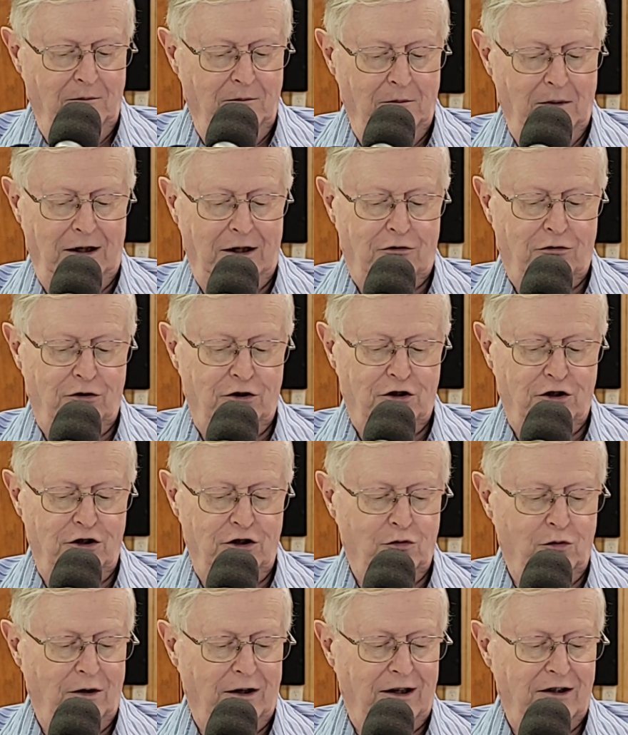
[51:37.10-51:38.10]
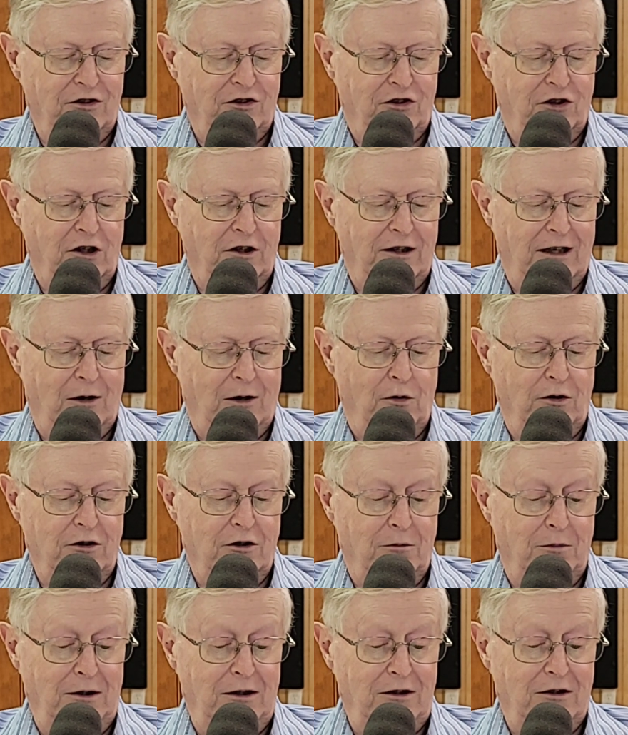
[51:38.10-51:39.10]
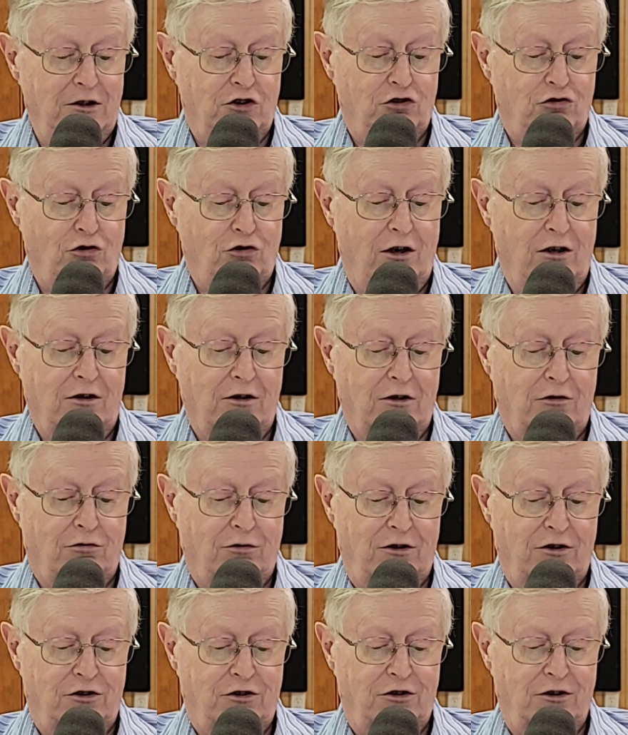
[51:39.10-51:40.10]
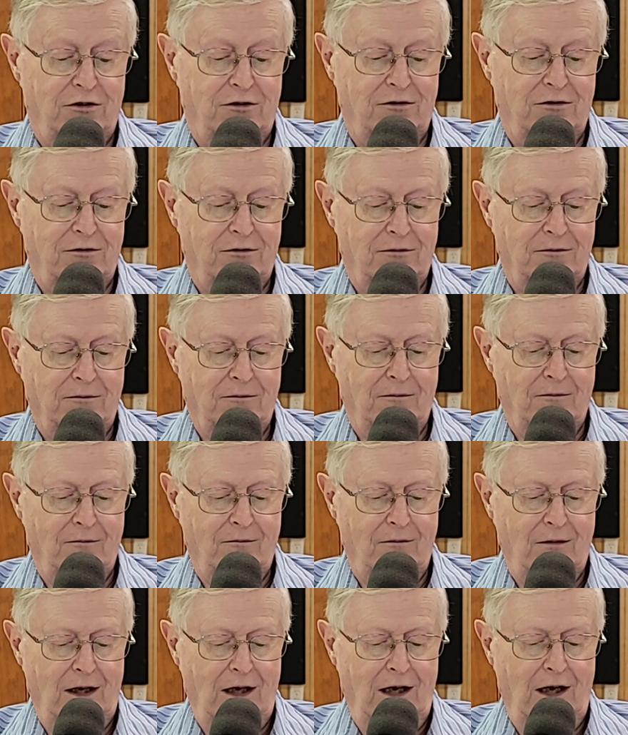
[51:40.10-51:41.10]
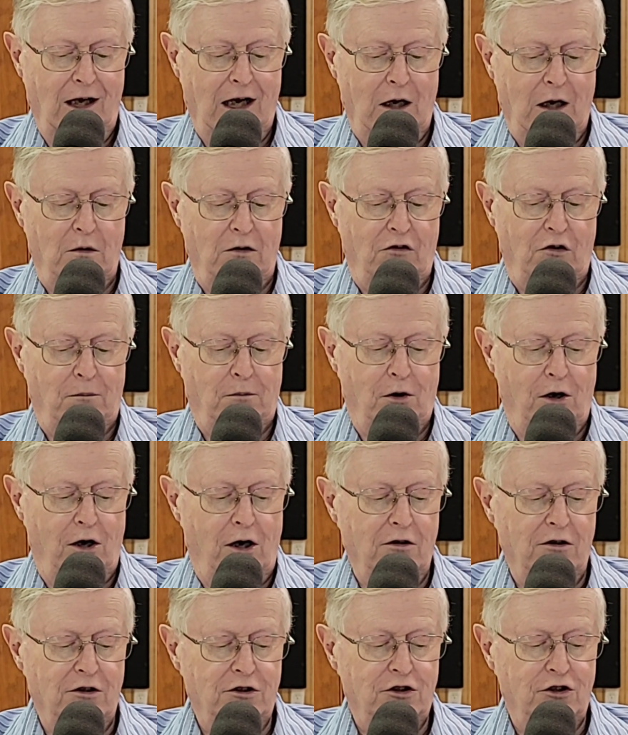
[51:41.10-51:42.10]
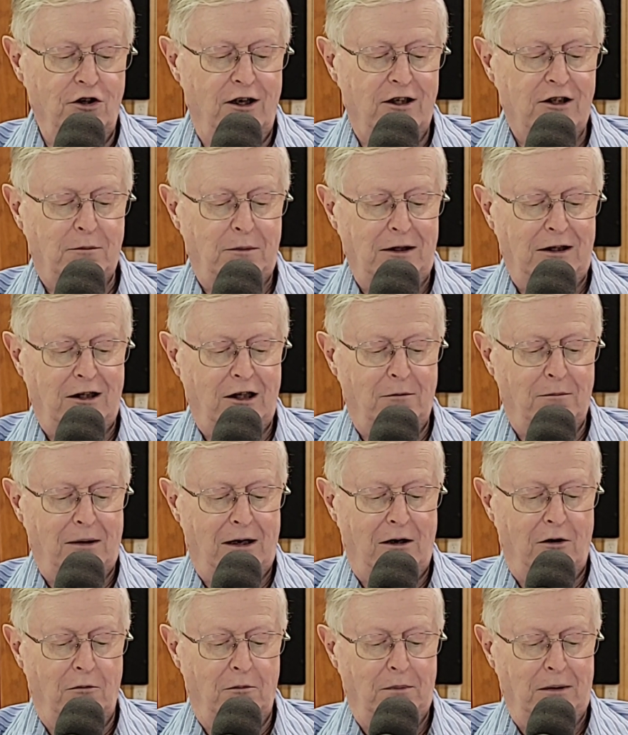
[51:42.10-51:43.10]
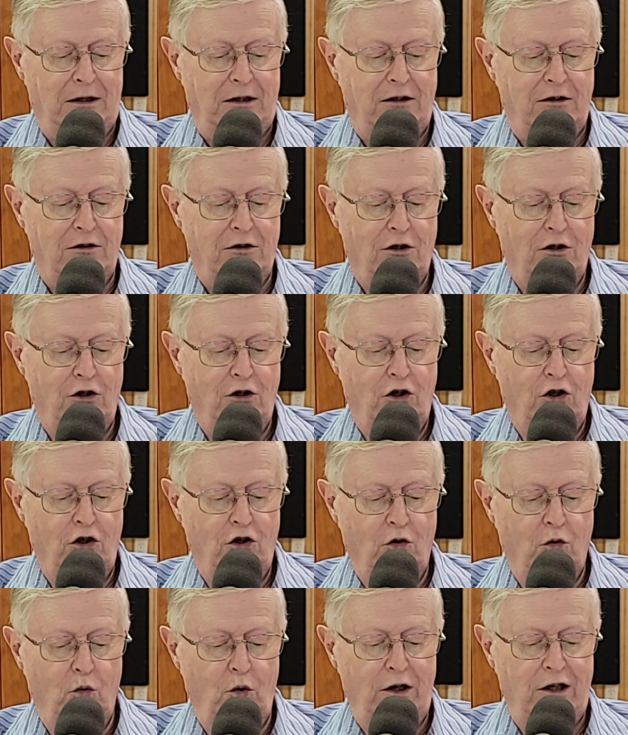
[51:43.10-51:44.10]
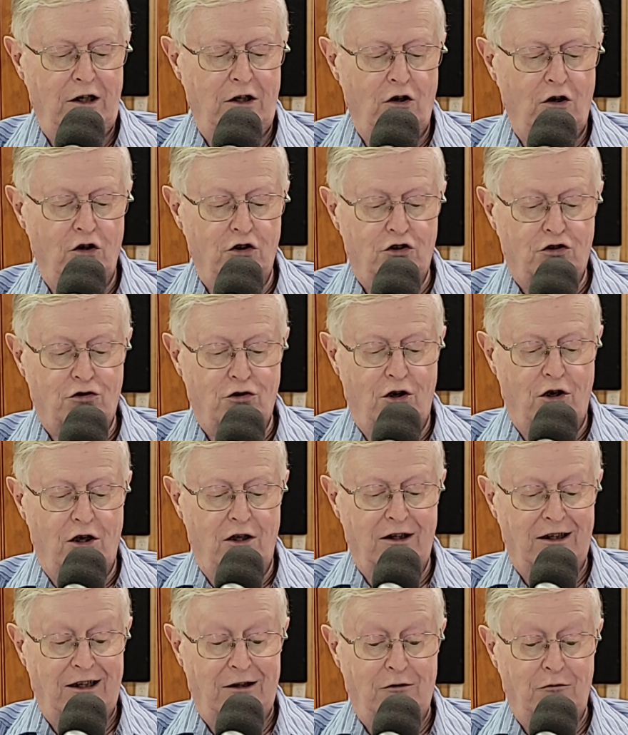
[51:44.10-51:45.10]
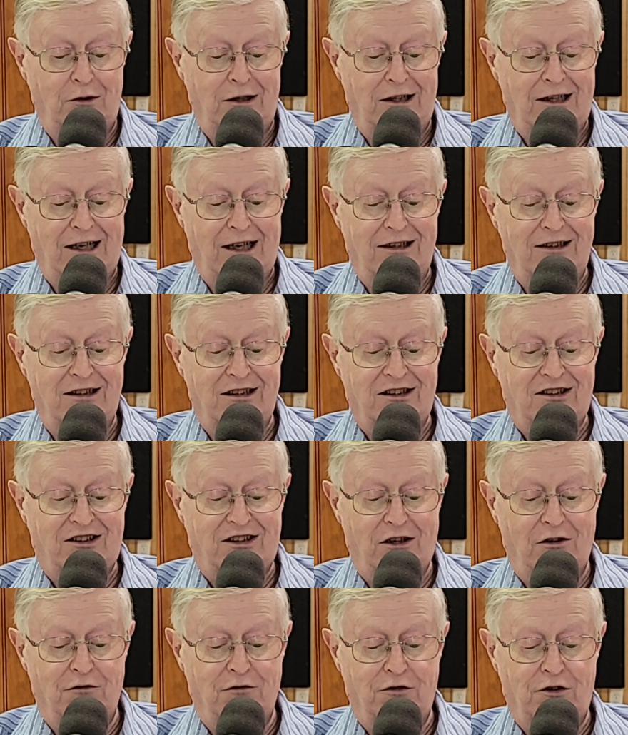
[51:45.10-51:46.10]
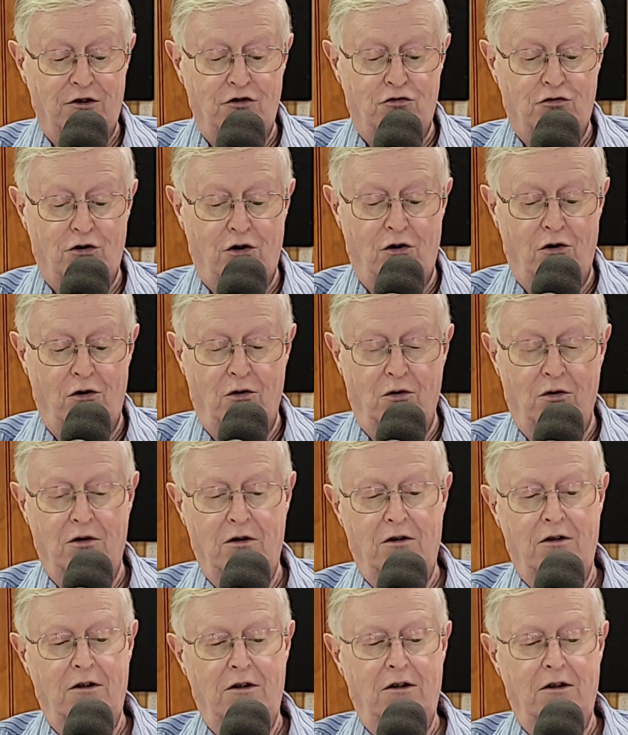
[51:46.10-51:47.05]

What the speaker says: Many Christians would consider that one to be the stronger Christian. However, Paul is not speaking about being weak or strong in regard to self-control,